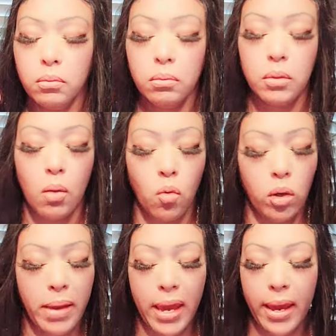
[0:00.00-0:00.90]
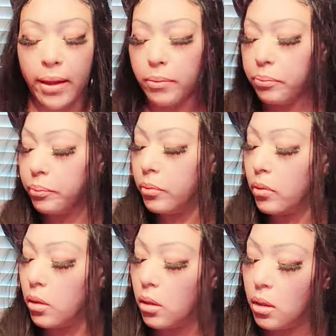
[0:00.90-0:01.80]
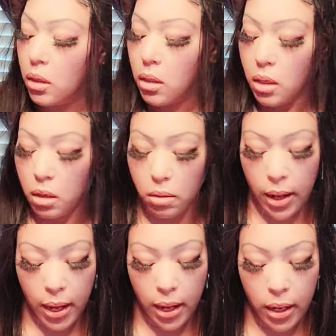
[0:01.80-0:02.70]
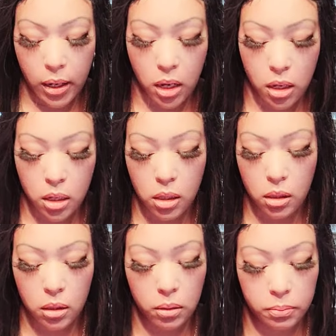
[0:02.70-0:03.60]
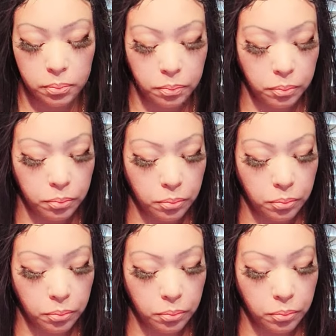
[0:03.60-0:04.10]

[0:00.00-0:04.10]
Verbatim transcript: They want it bad. Okay, um,